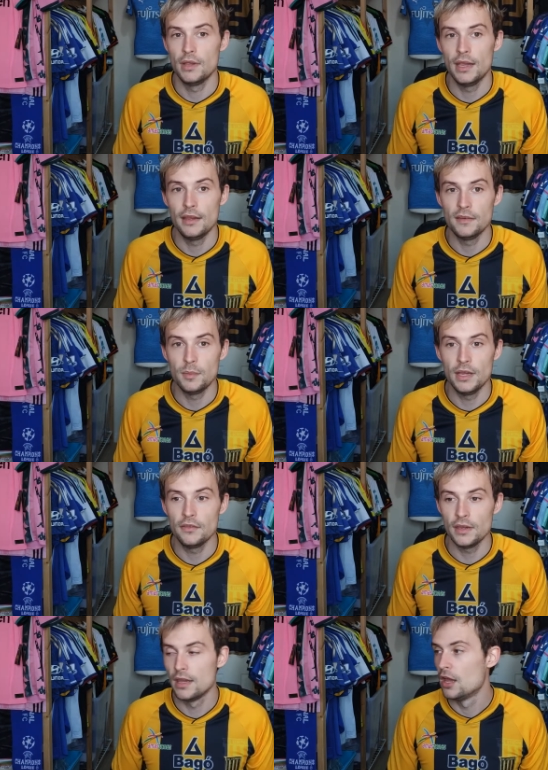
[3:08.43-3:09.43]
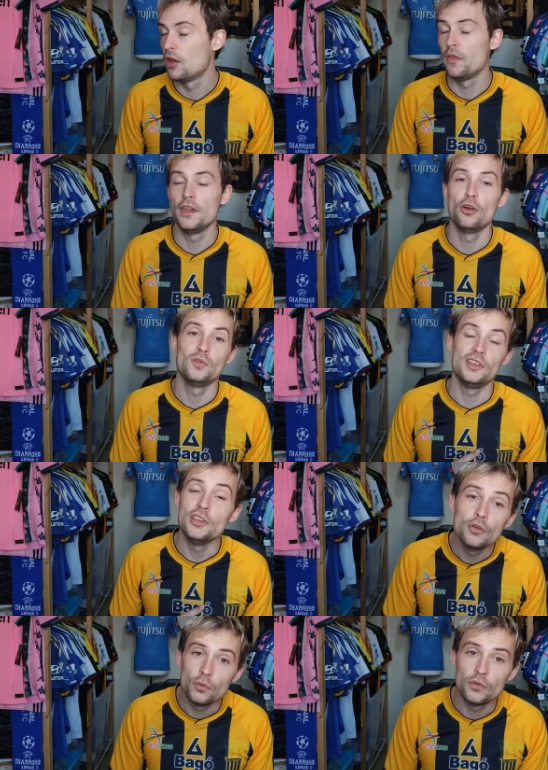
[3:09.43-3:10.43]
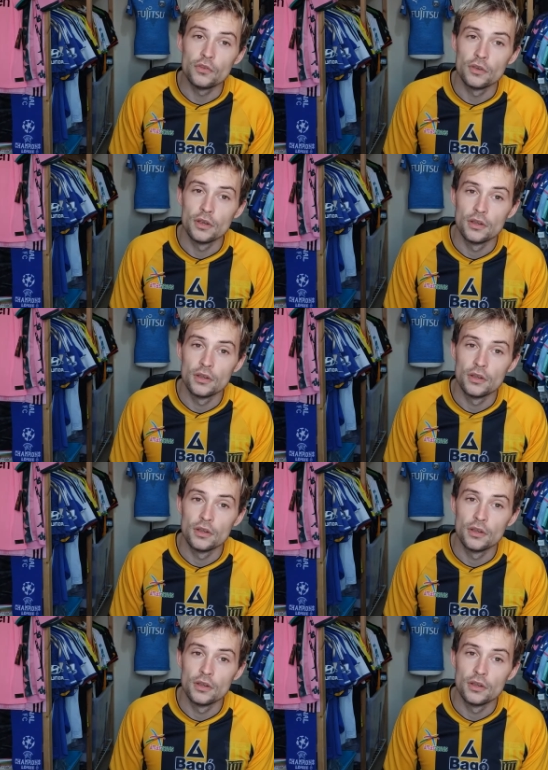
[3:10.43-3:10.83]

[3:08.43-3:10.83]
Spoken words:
Easy peasy. They only use